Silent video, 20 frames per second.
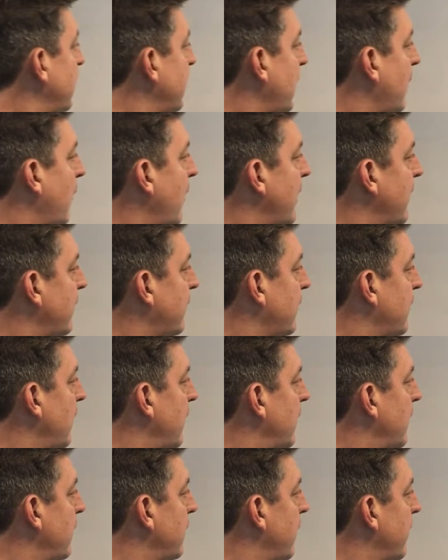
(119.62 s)
is a credit
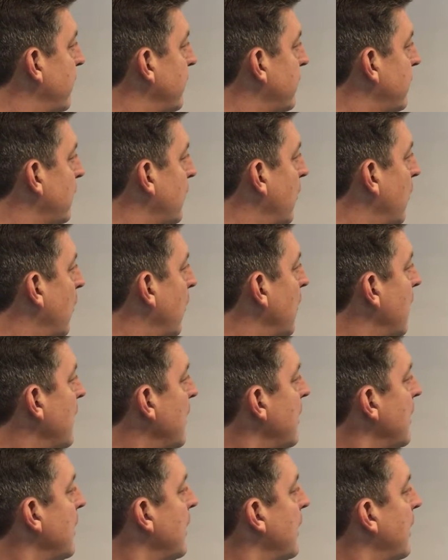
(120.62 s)
driven score.
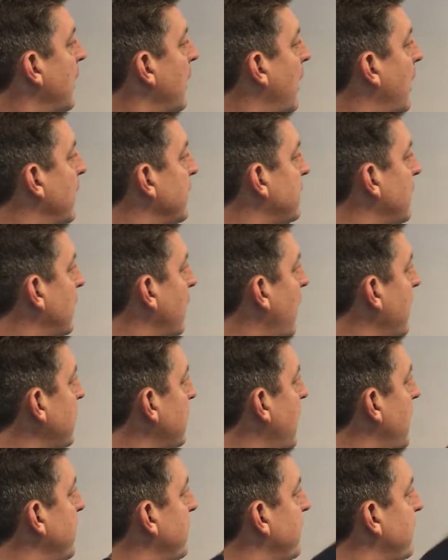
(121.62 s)
So a lot
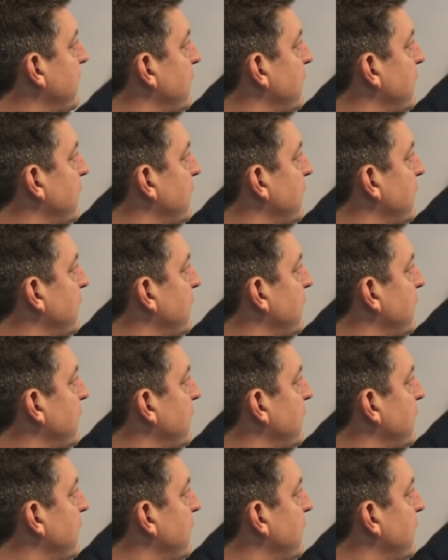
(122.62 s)
of times